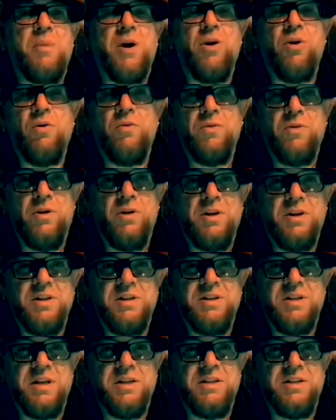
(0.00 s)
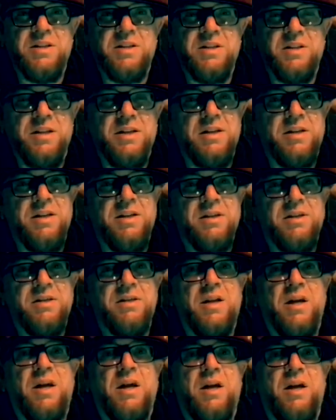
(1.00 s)
overall consensus
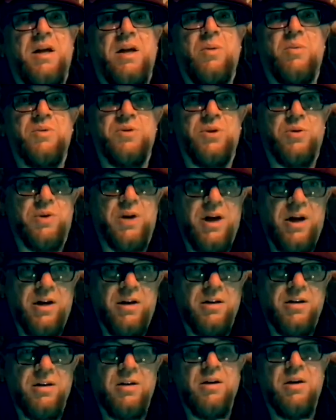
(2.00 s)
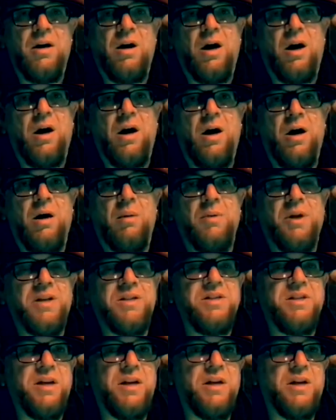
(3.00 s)
is, it was okay. I'm not
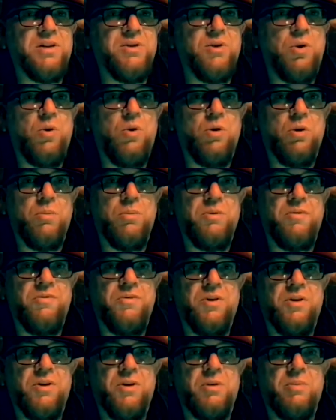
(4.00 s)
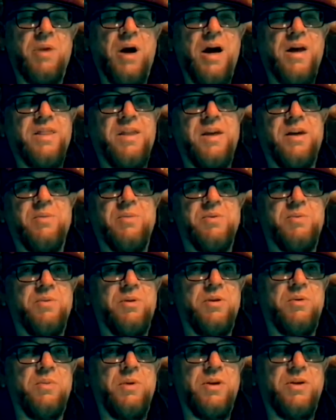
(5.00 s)
saying it's a horrible film. I think it was
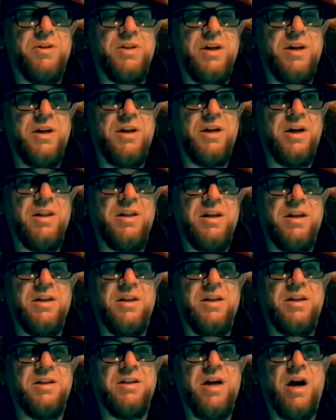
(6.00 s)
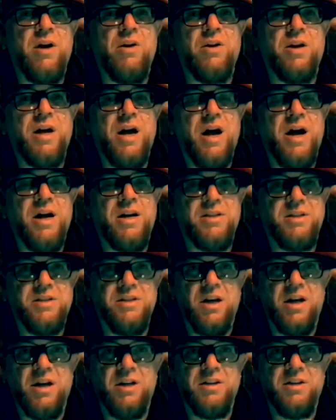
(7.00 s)
really well done. I think the entire
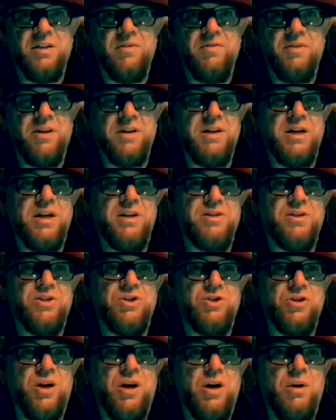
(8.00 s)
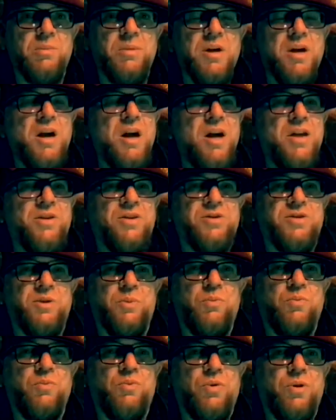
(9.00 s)
cast did a fantastic job. There's
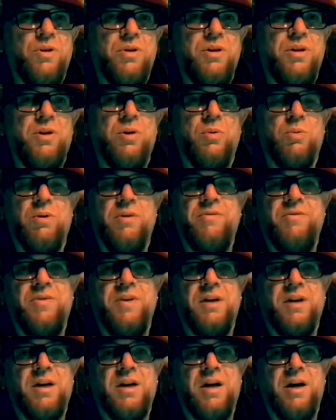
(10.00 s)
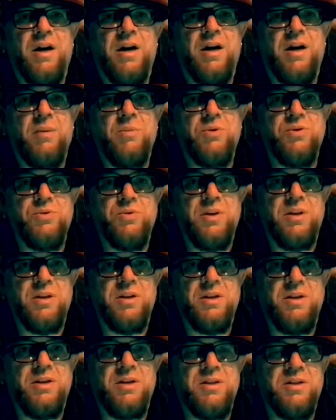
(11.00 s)
some really horrific imagery
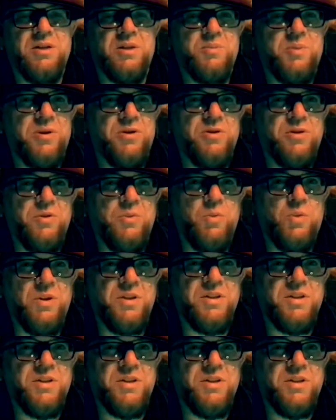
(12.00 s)
in this, especially one